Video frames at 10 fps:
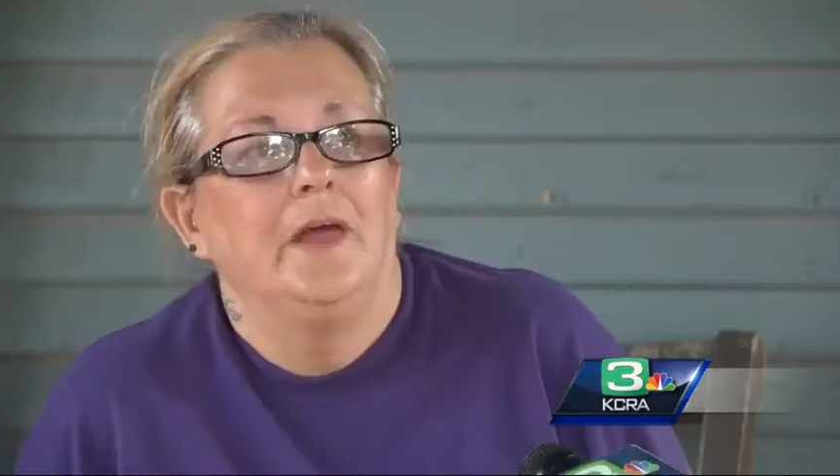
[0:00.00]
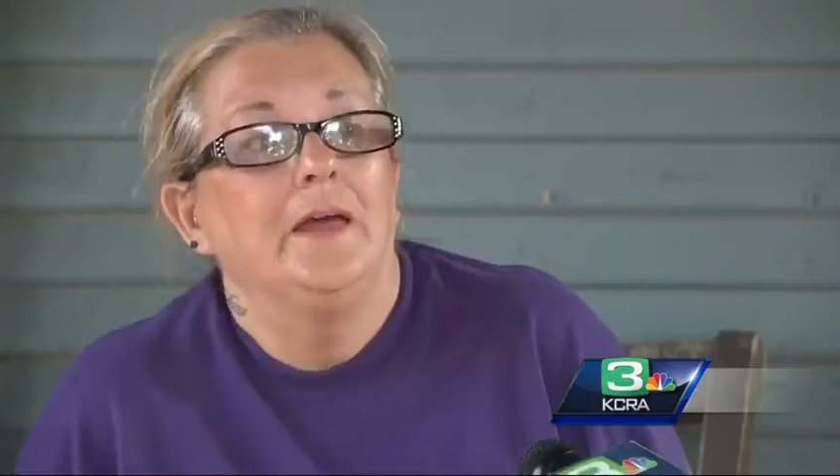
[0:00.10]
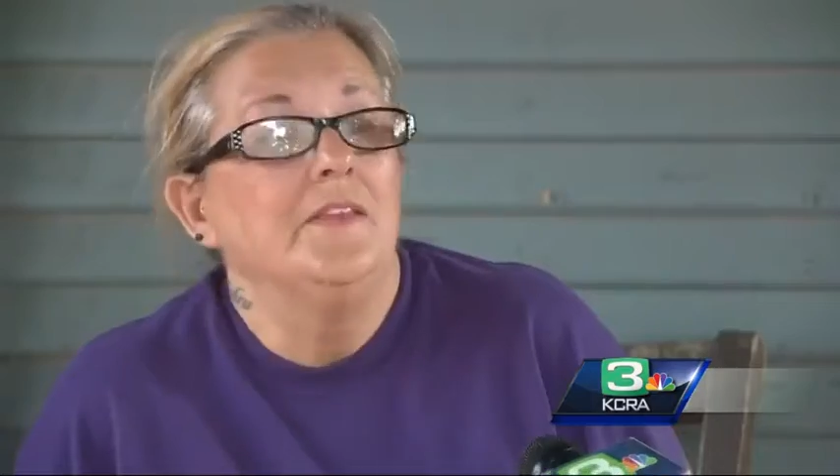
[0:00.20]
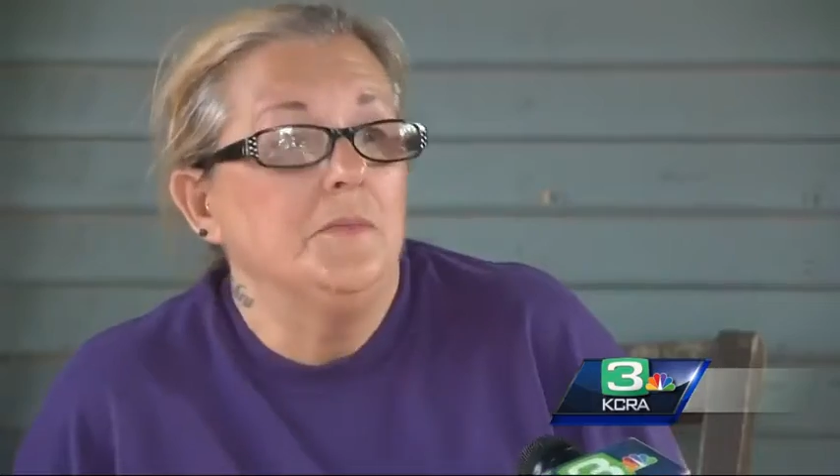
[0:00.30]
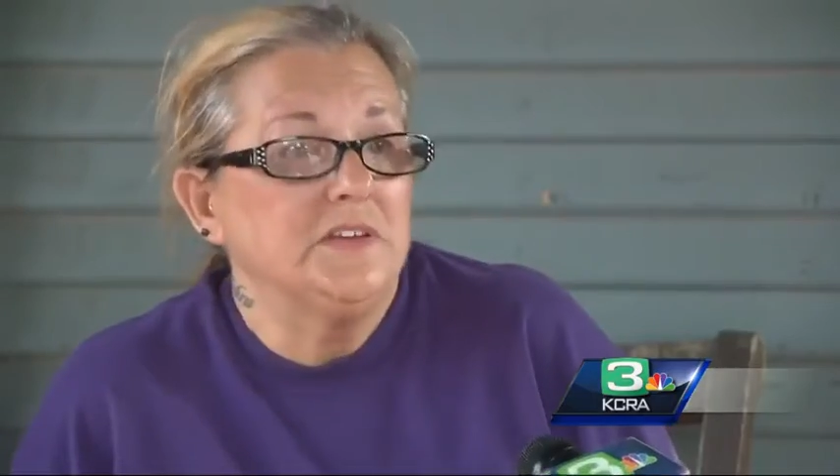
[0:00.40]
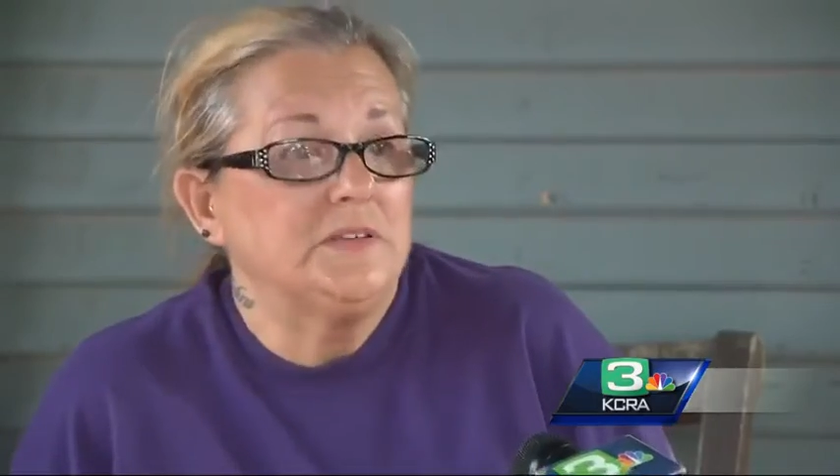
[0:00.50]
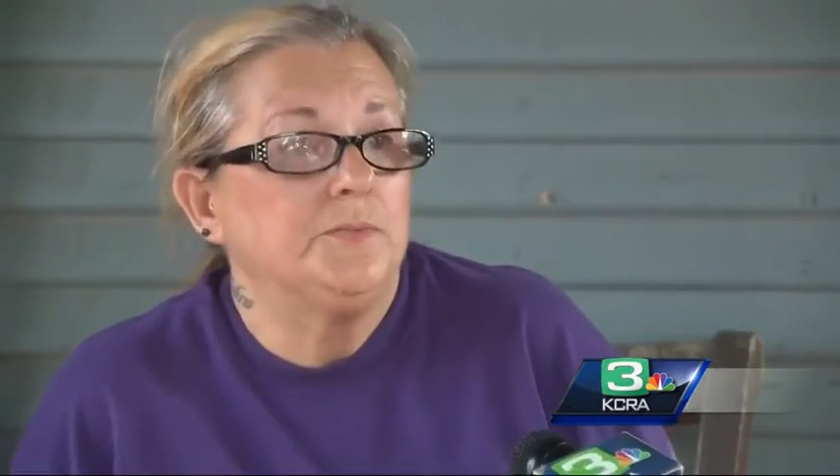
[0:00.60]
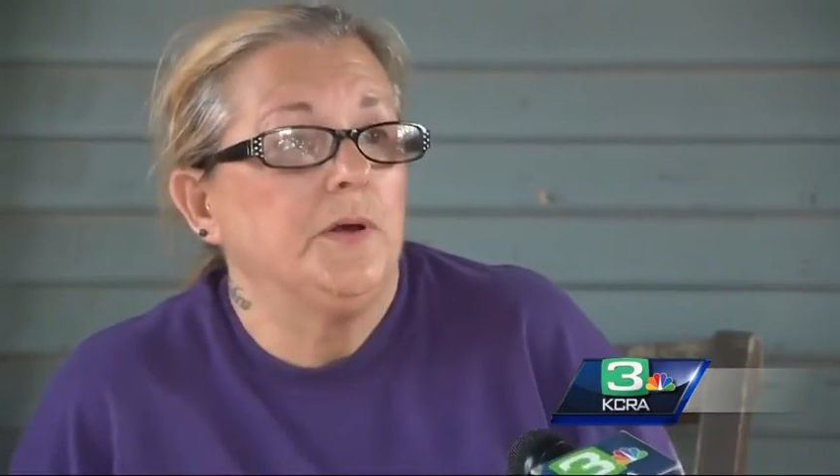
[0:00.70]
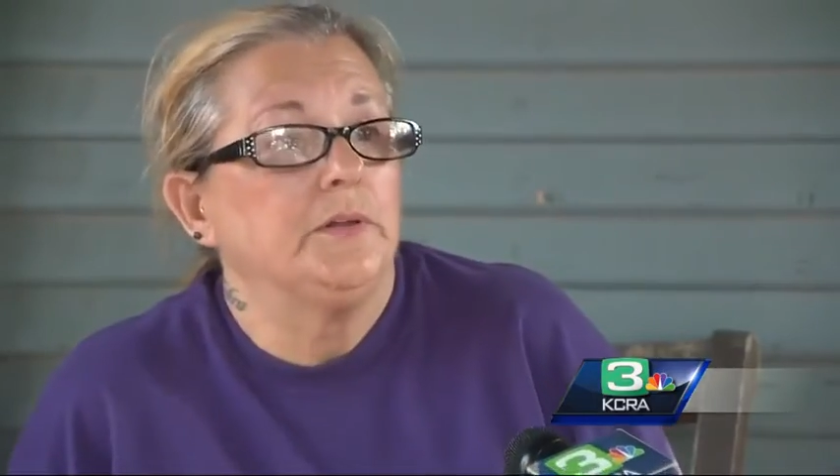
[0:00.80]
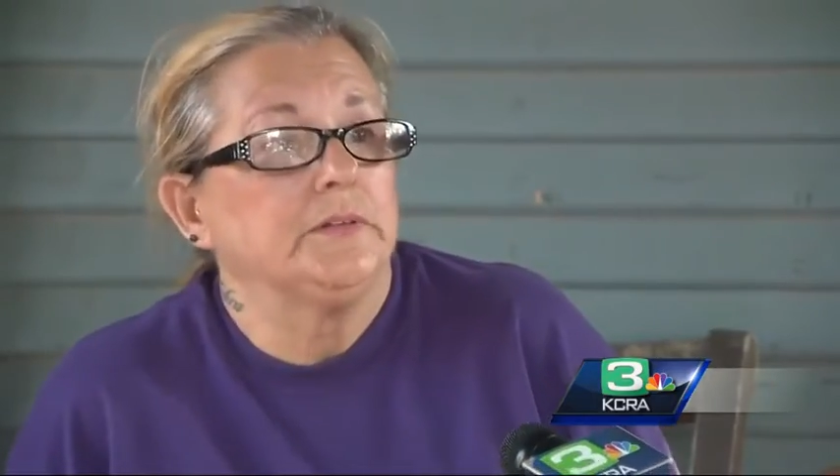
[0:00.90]
And I
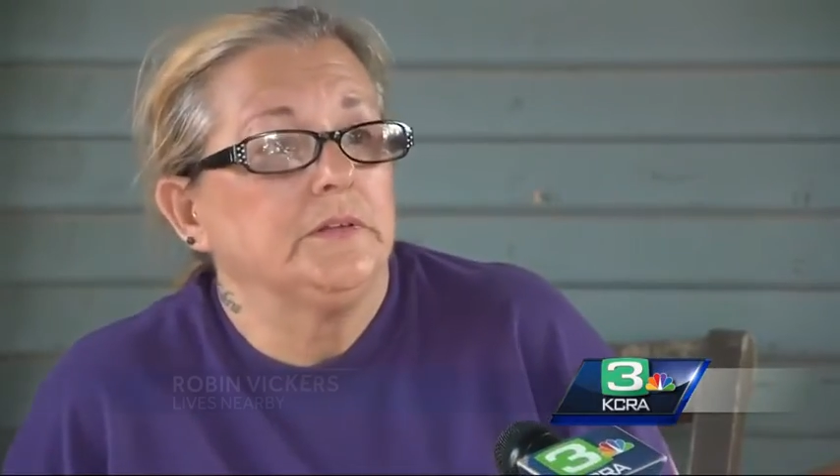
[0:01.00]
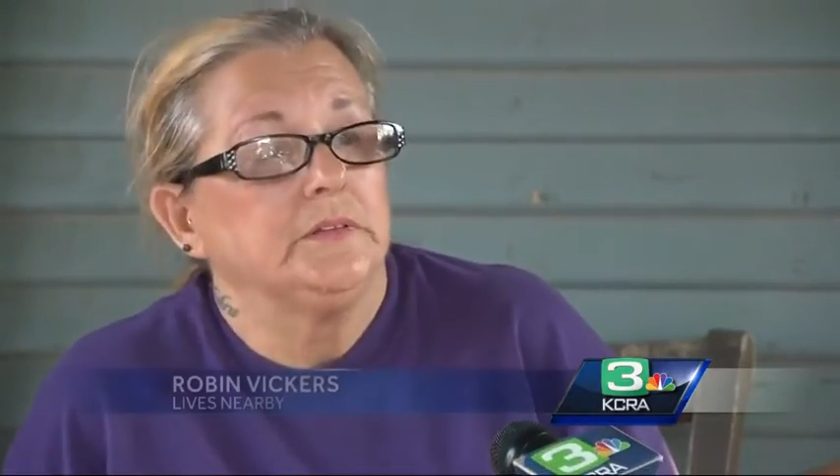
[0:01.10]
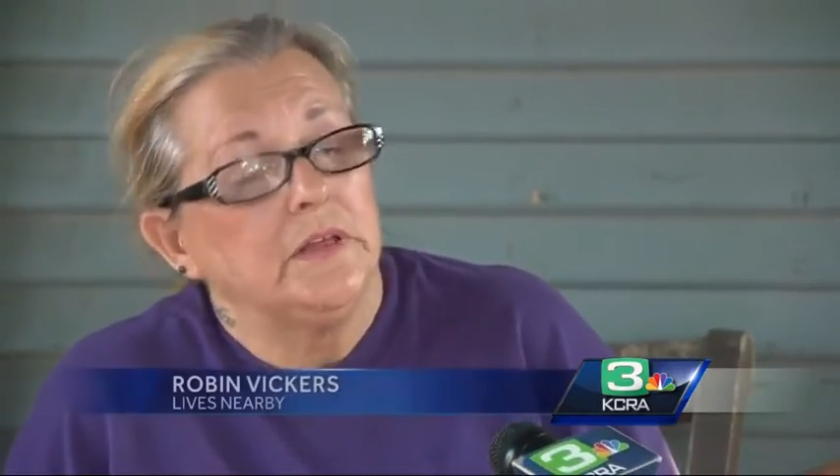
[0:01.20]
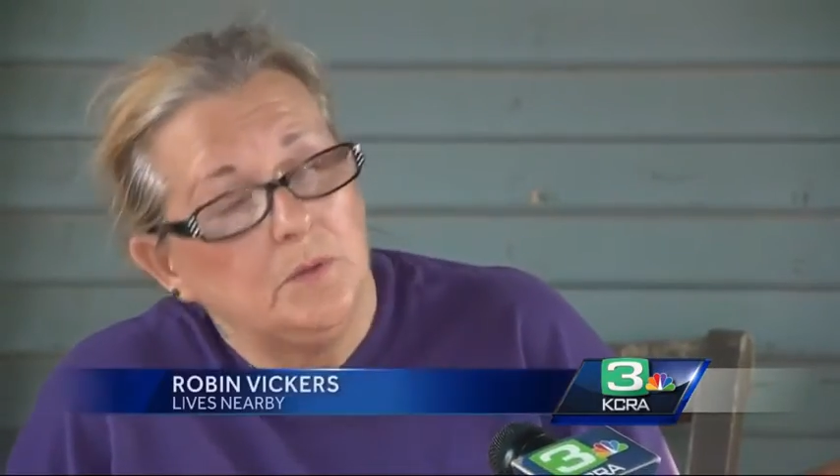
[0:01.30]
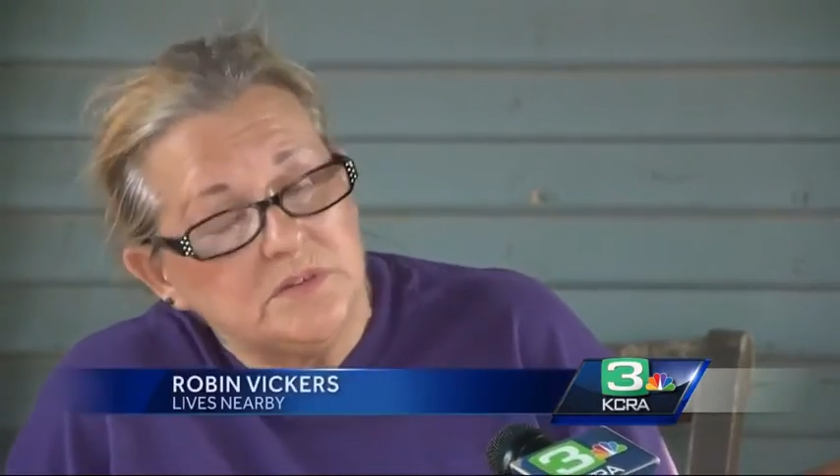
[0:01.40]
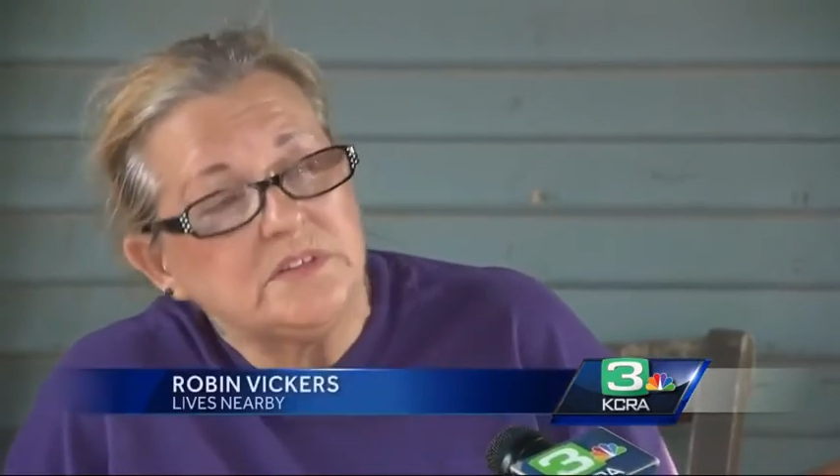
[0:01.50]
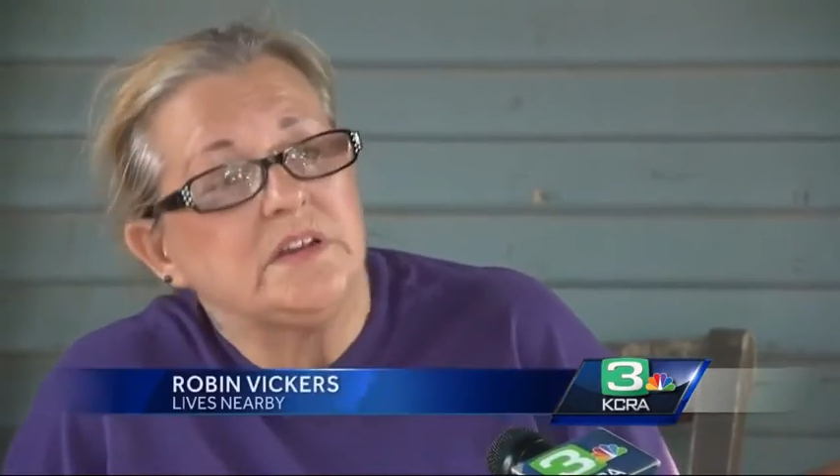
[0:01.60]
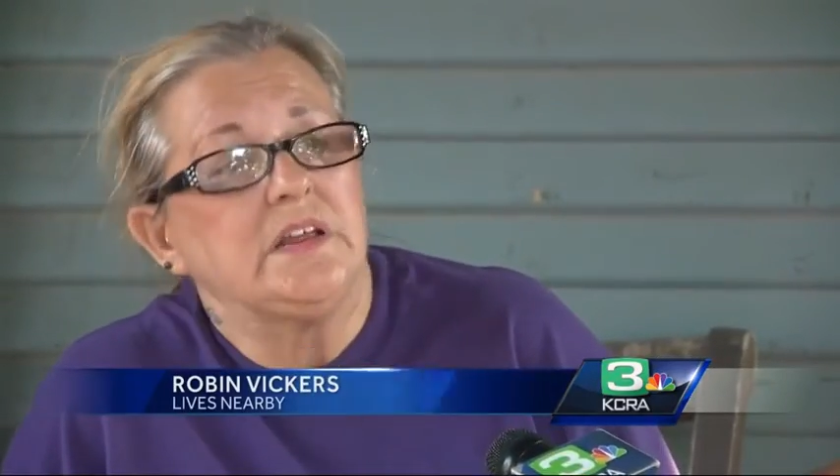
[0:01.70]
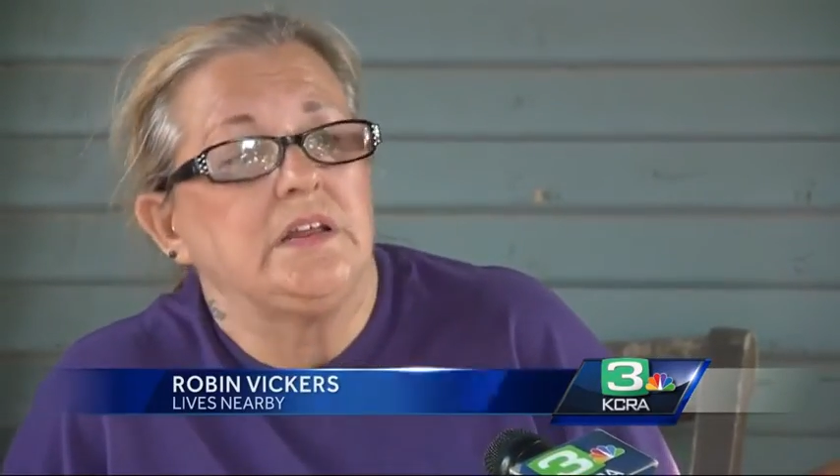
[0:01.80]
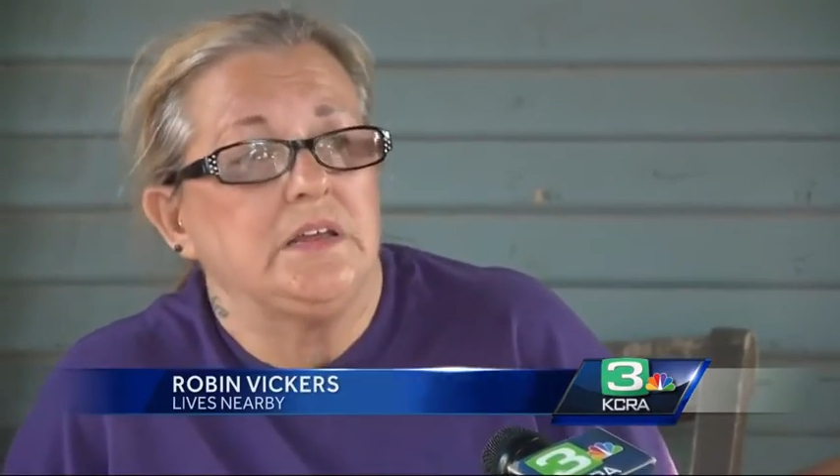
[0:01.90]
misspelled it. That was an
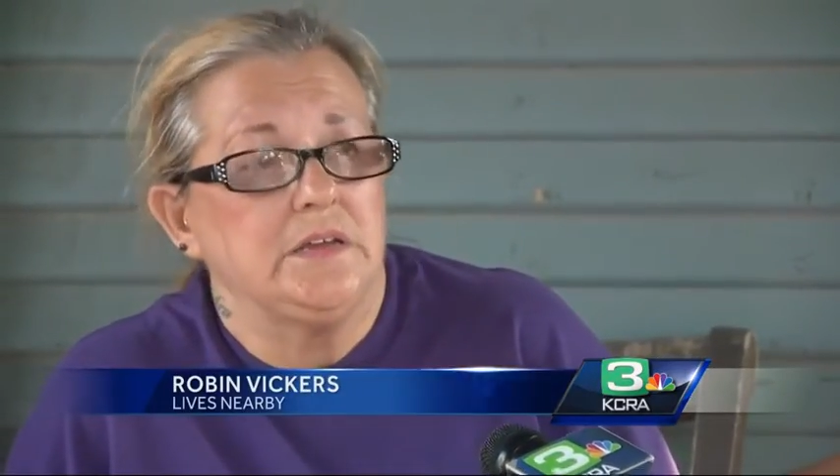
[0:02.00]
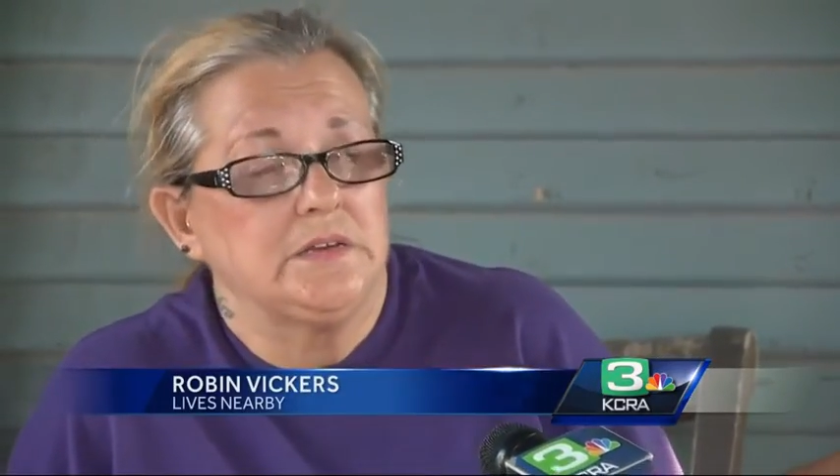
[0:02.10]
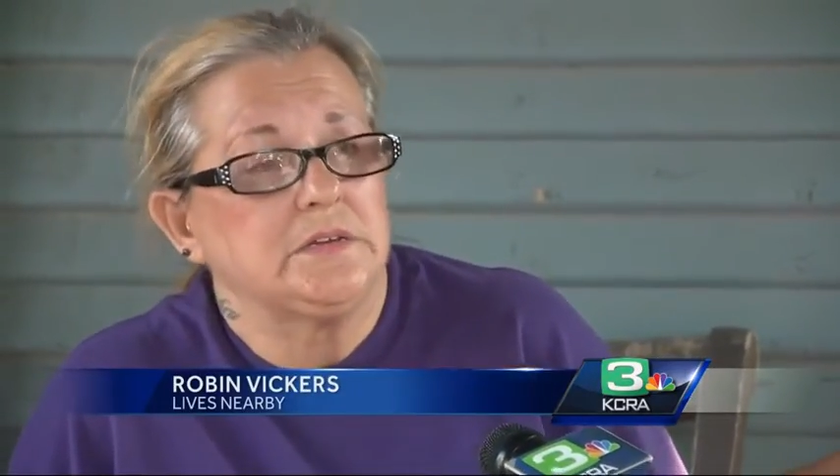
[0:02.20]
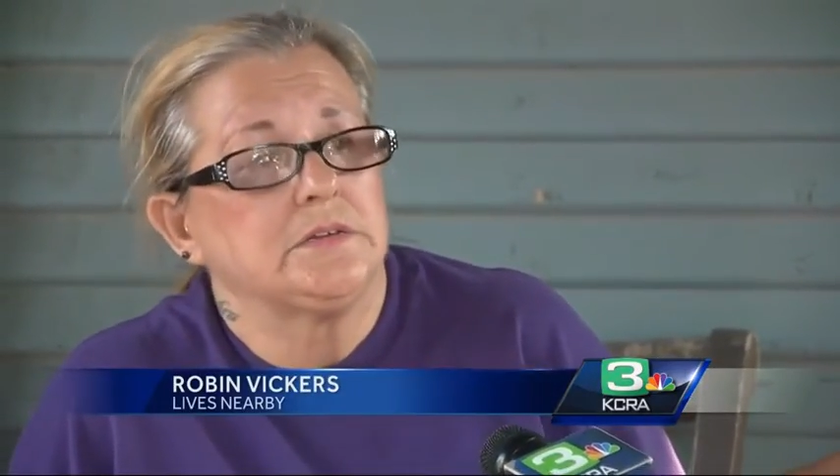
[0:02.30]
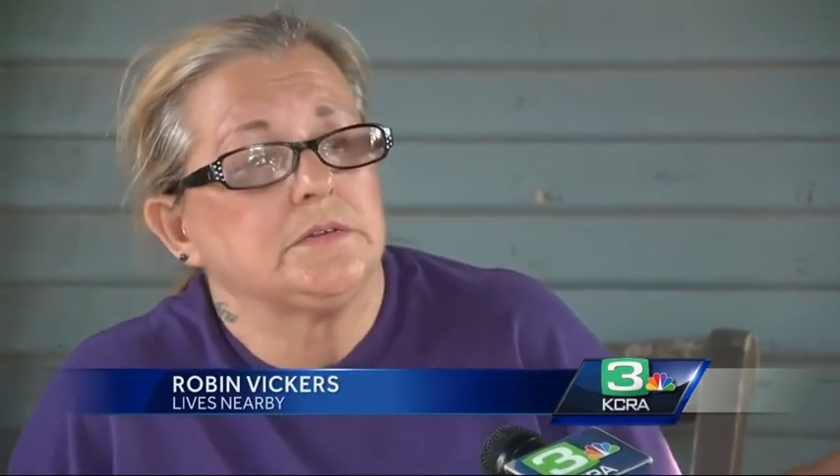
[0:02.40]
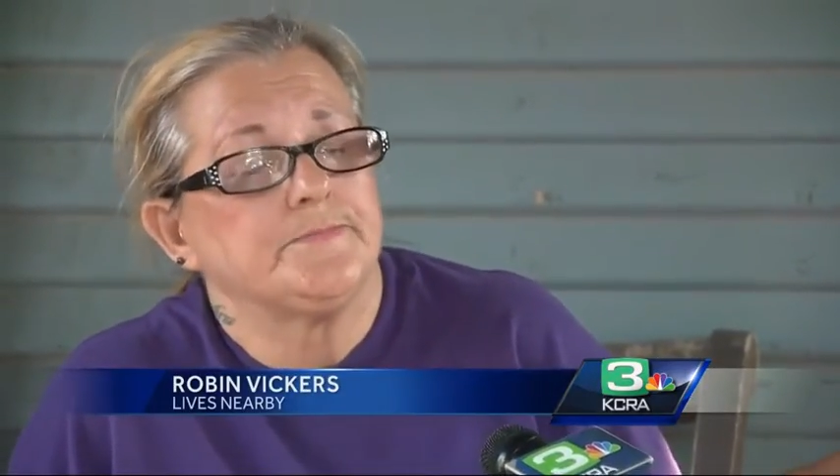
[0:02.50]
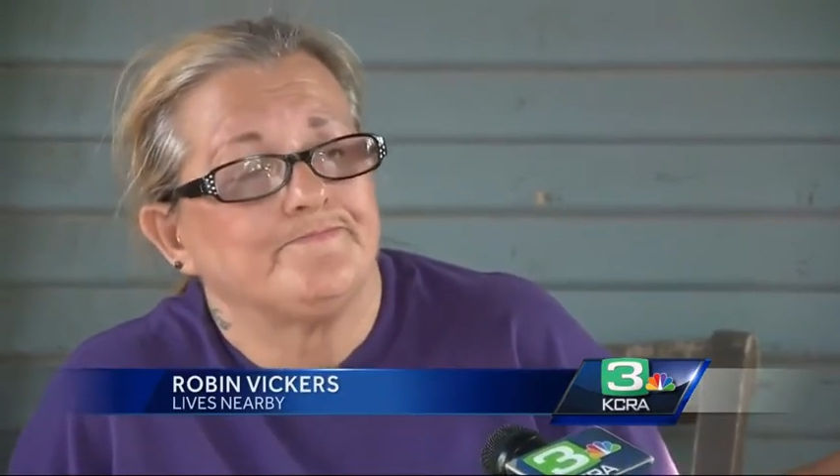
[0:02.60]
idiot.